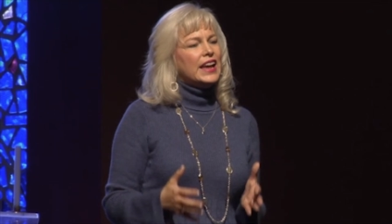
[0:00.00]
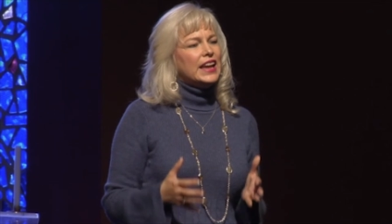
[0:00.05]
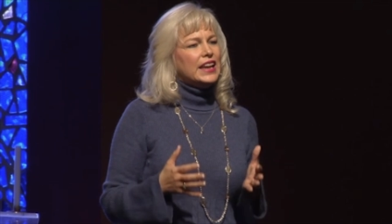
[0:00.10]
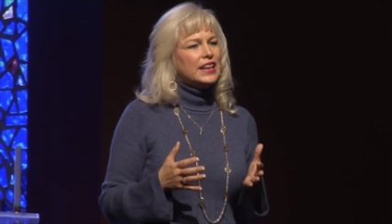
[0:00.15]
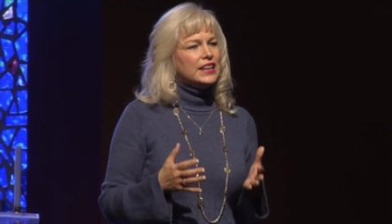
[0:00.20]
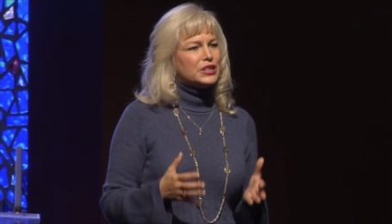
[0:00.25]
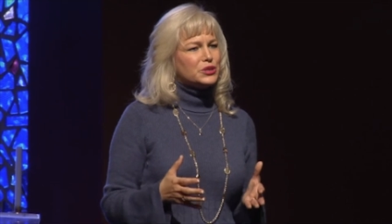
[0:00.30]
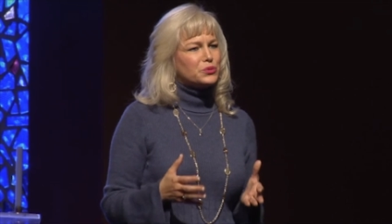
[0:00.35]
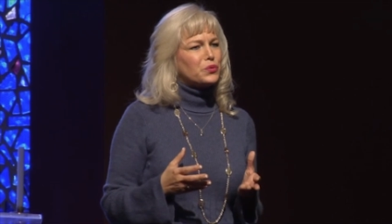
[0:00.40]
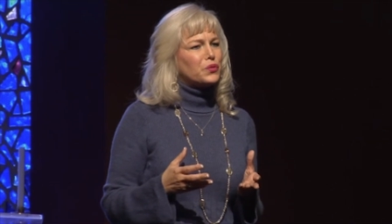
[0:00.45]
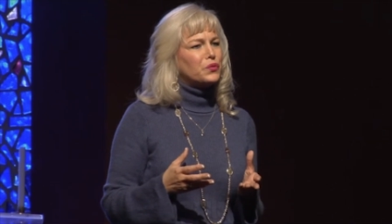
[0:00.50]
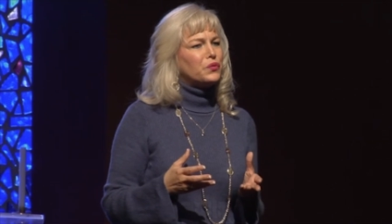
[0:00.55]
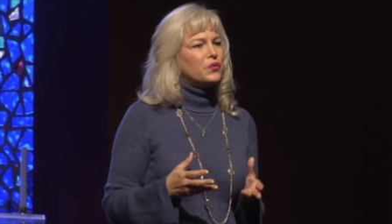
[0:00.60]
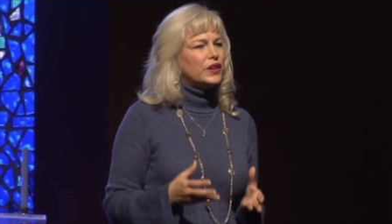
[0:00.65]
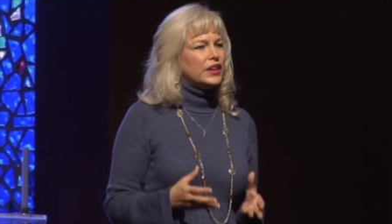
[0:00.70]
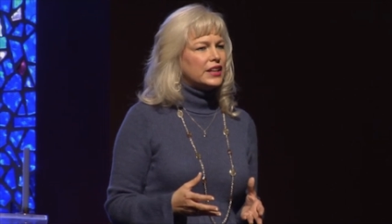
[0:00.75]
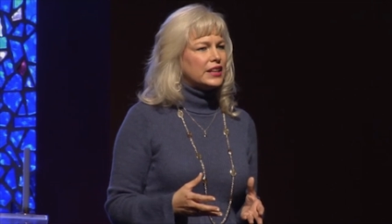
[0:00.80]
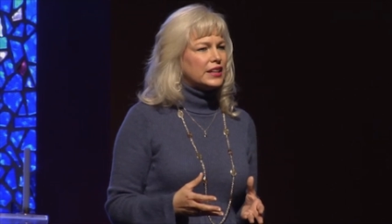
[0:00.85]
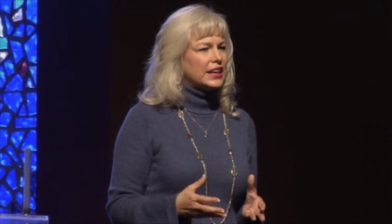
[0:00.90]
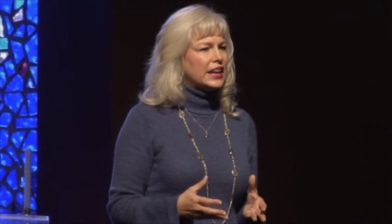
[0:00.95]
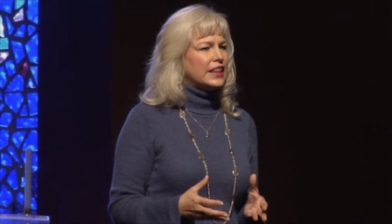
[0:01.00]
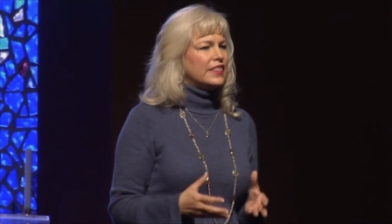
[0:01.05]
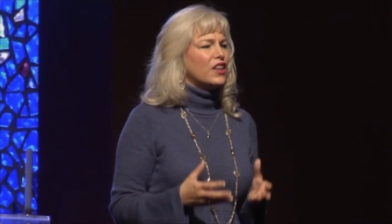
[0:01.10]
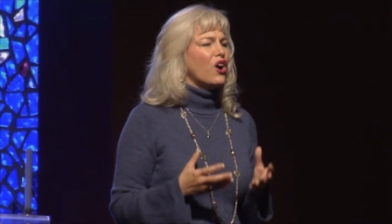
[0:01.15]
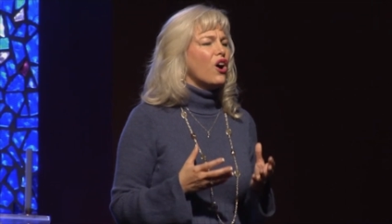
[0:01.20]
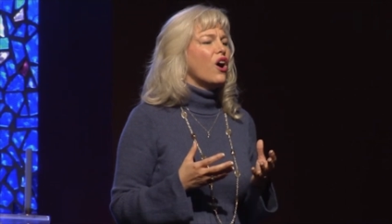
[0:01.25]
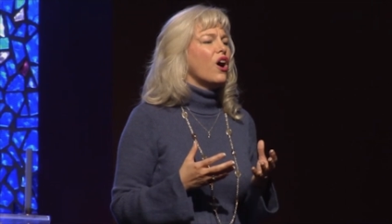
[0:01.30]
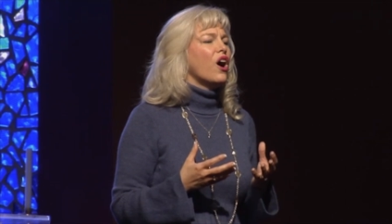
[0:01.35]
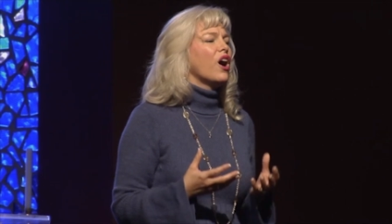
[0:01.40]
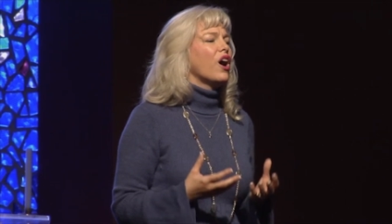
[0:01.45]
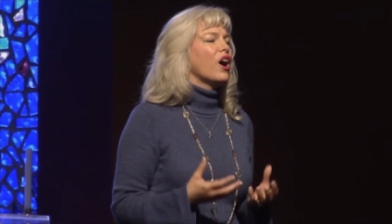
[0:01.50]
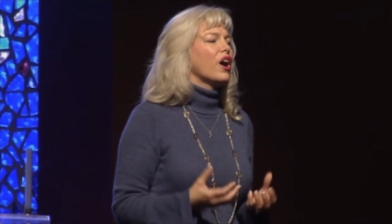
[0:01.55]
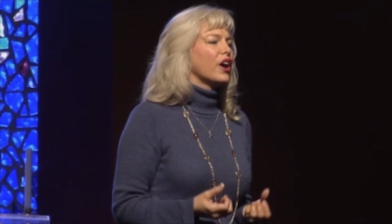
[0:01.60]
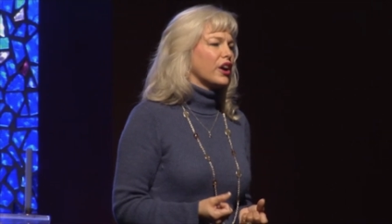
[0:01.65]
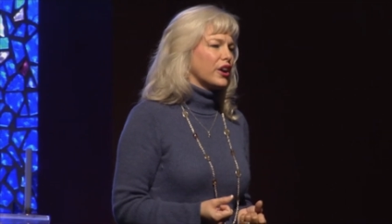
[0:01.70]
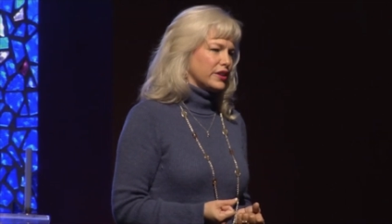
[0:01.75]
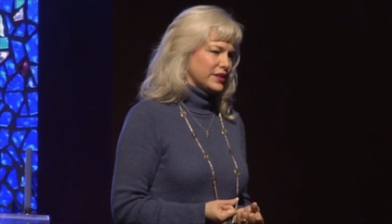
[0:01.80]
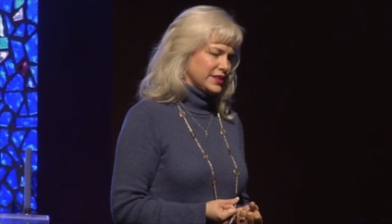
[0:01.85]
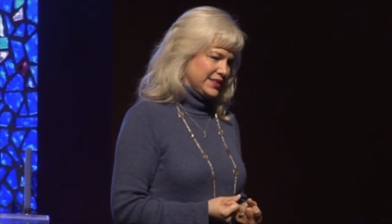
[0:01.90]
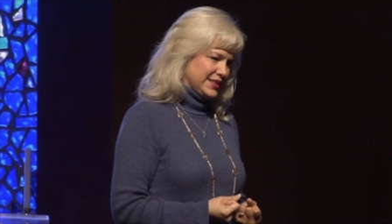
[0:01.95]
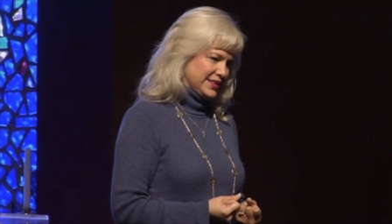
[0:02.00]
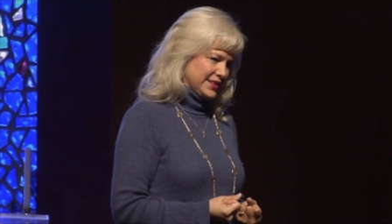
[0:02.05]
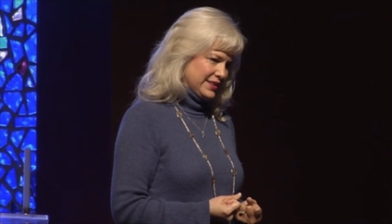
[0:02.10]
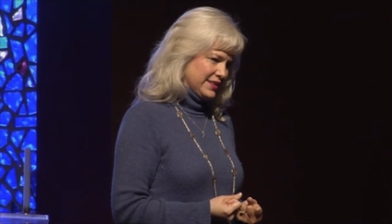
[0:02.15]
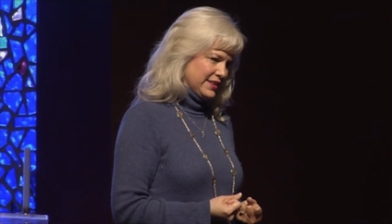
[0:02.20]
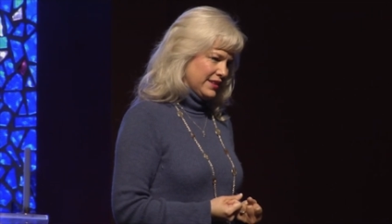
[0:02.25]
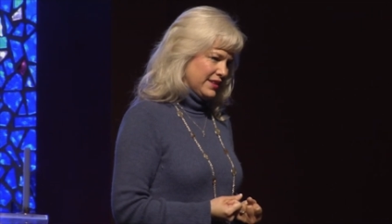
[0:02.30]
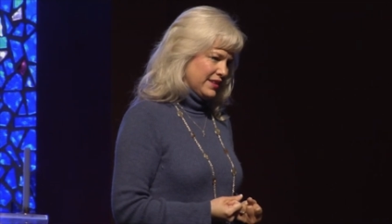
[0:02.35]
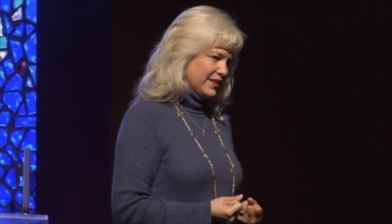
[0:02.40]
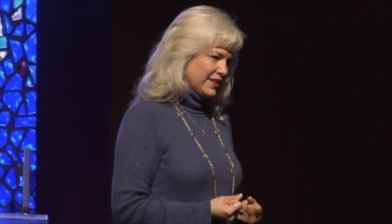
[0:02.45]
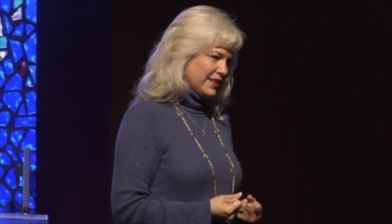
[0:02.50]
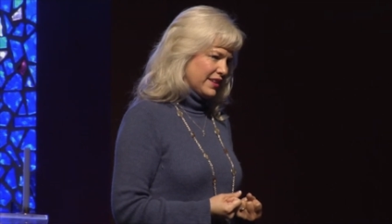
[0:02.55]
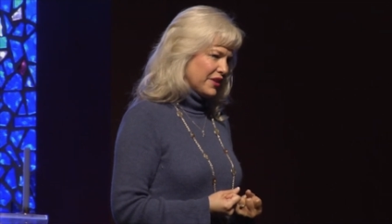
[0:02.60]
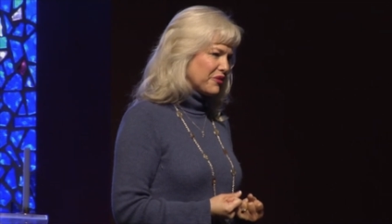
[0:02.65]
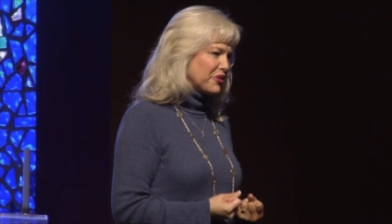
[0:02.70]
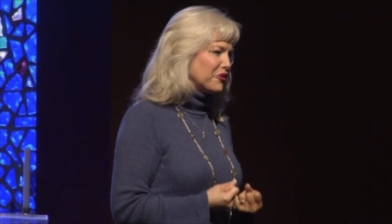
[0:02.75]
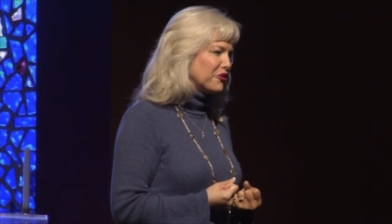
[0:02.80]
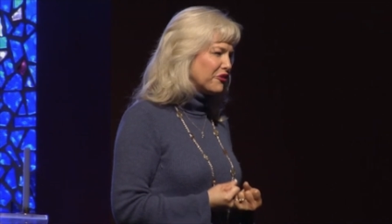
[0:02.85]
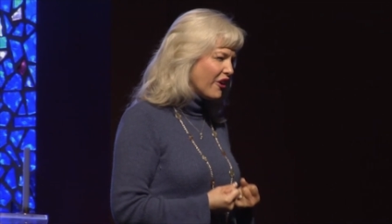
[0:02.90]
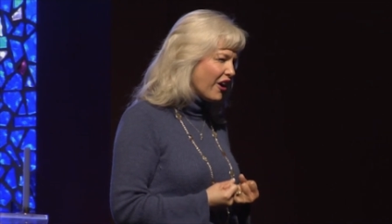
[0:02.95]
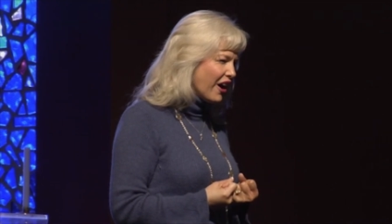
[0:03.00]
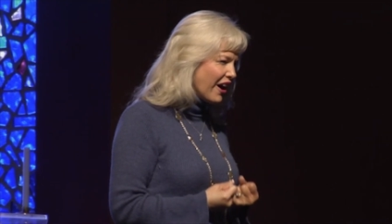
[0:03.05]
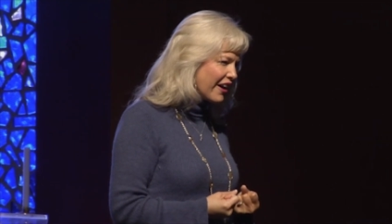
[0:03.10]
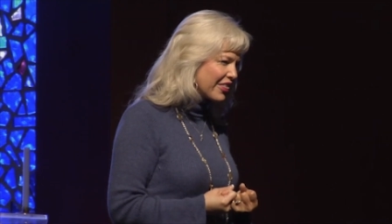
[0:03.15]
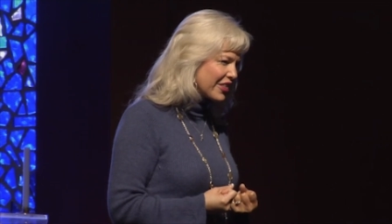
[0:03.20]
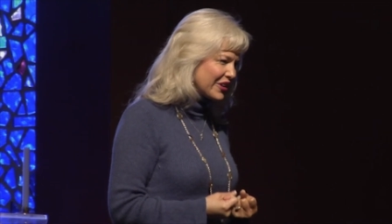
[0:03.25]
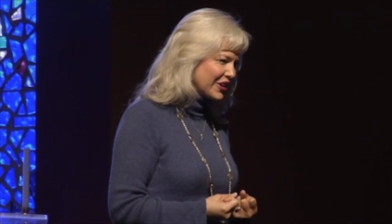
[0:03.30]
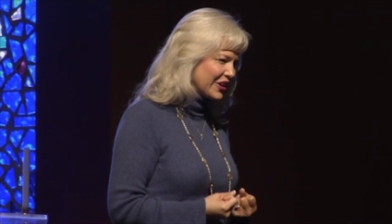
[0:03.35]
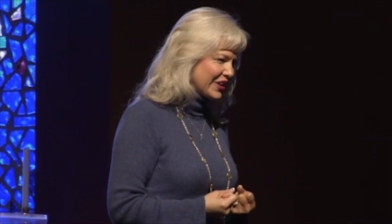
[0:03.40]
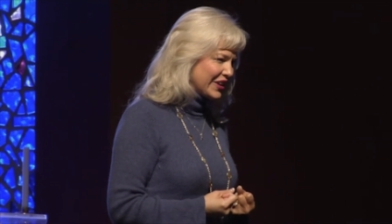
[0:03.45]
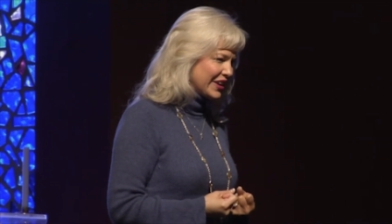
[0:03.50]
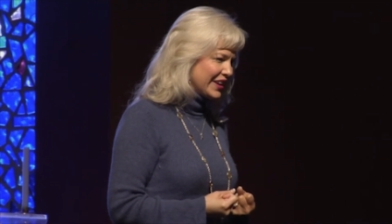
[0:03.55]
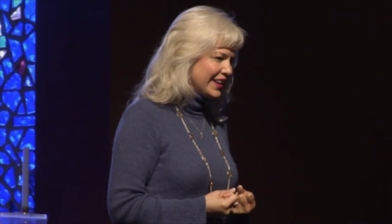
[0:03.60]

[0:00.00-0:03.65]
he is revealing the heart of the Father.